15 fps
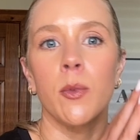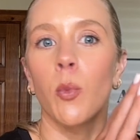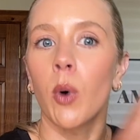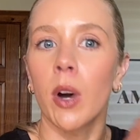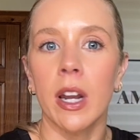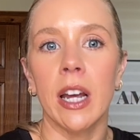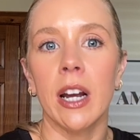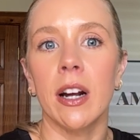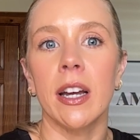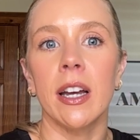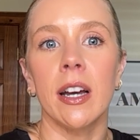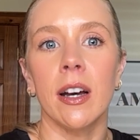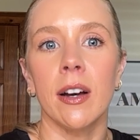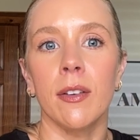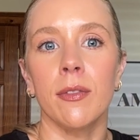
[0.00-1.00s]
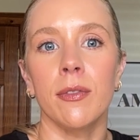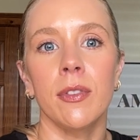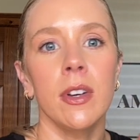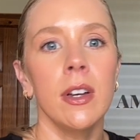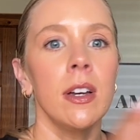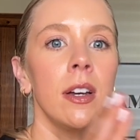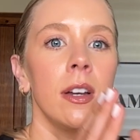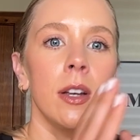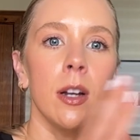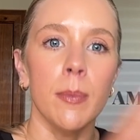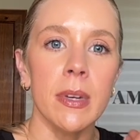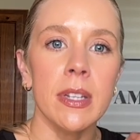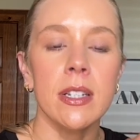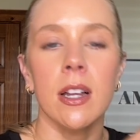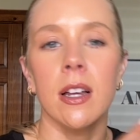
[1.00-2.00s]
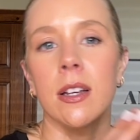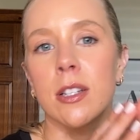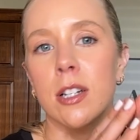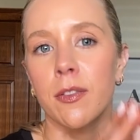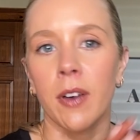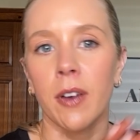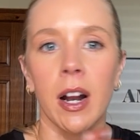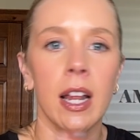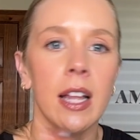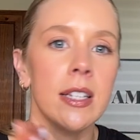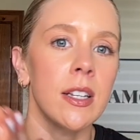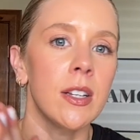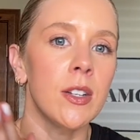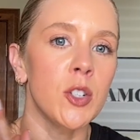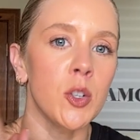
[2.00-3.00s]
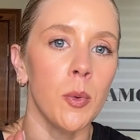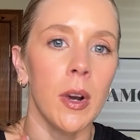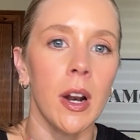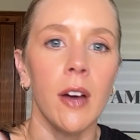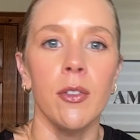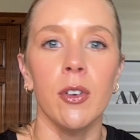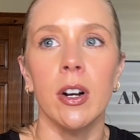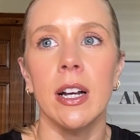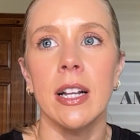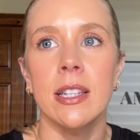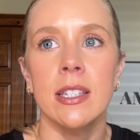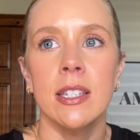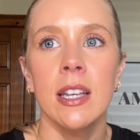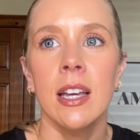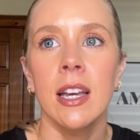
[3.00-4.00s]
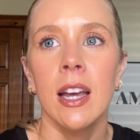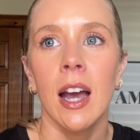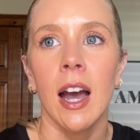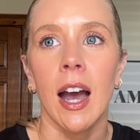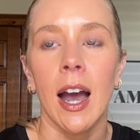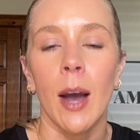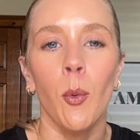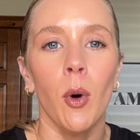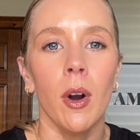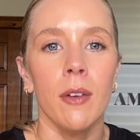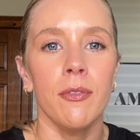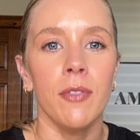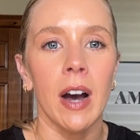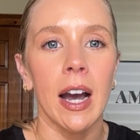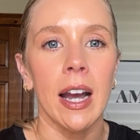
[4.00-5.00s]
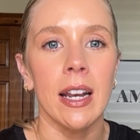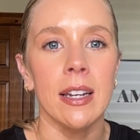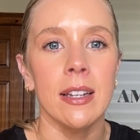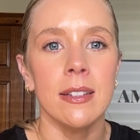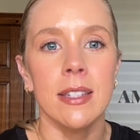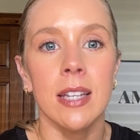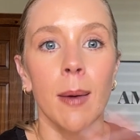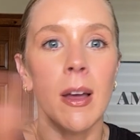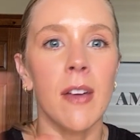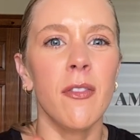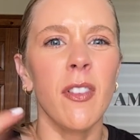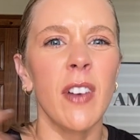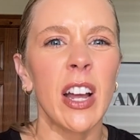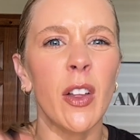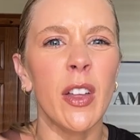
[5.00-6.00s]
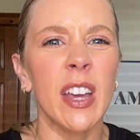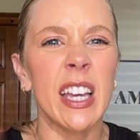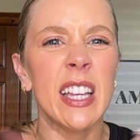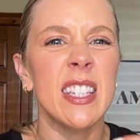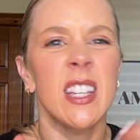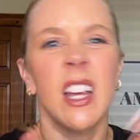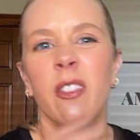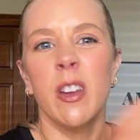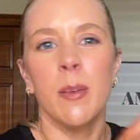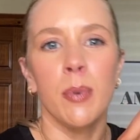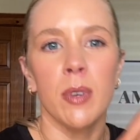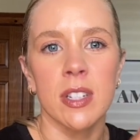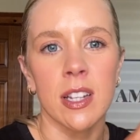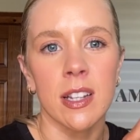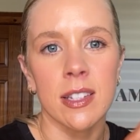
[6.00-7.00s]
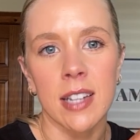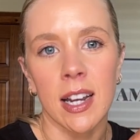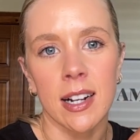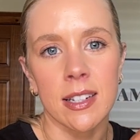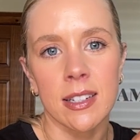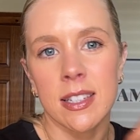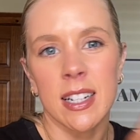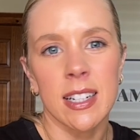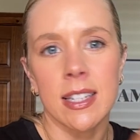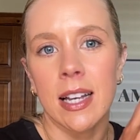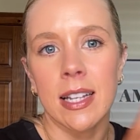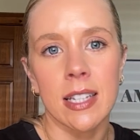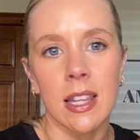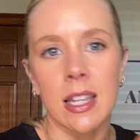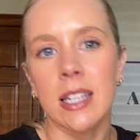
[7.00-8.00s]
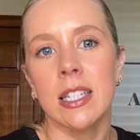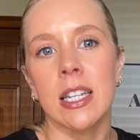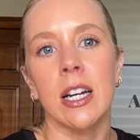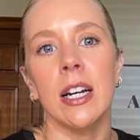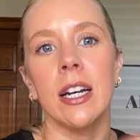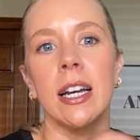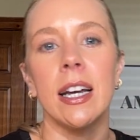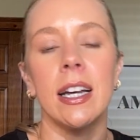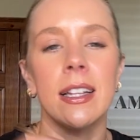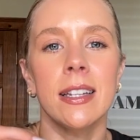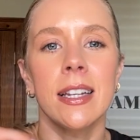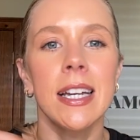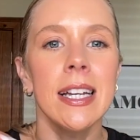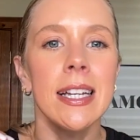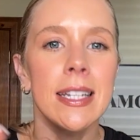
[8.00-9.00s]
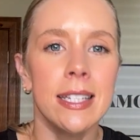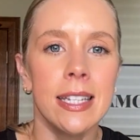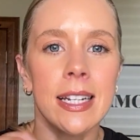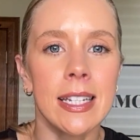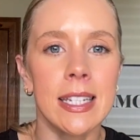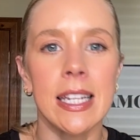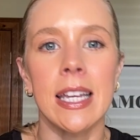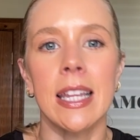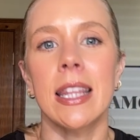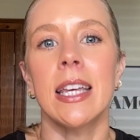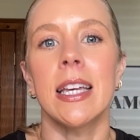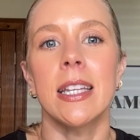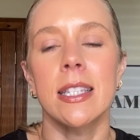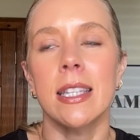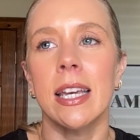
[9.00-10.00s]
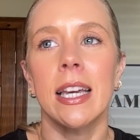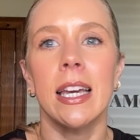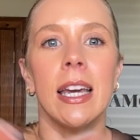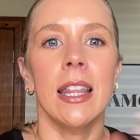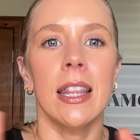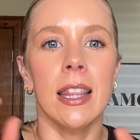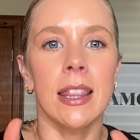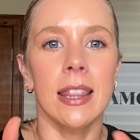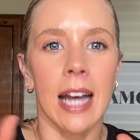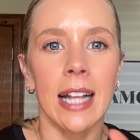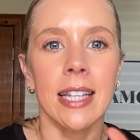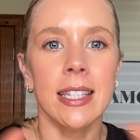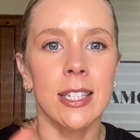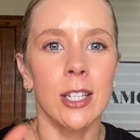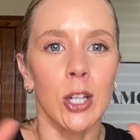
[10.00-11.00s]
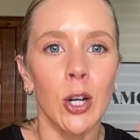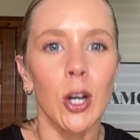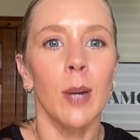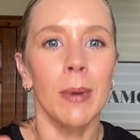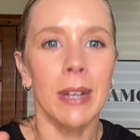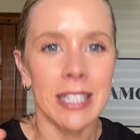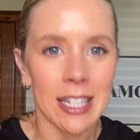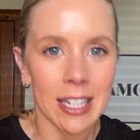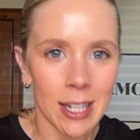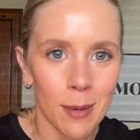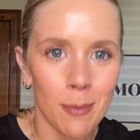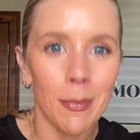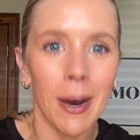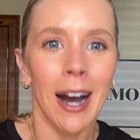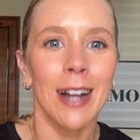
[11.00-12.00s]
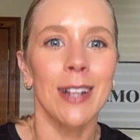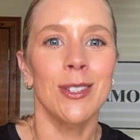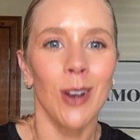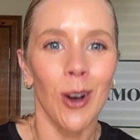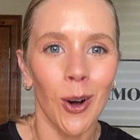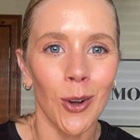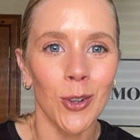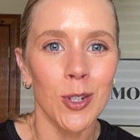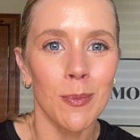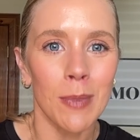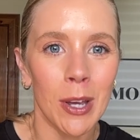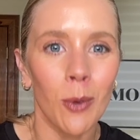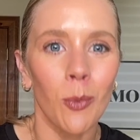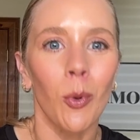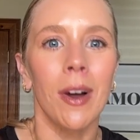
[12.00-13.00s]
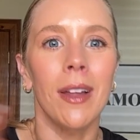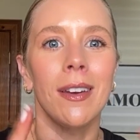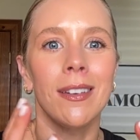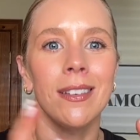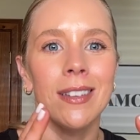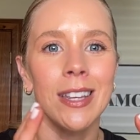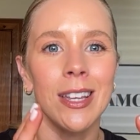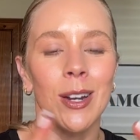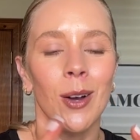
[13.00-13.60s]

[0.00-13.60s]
in one area of your business, your finances, your whatever. I want to find some, even if I can only get 70% success in this area and 60 in this, like, that's good because it combines all to be one,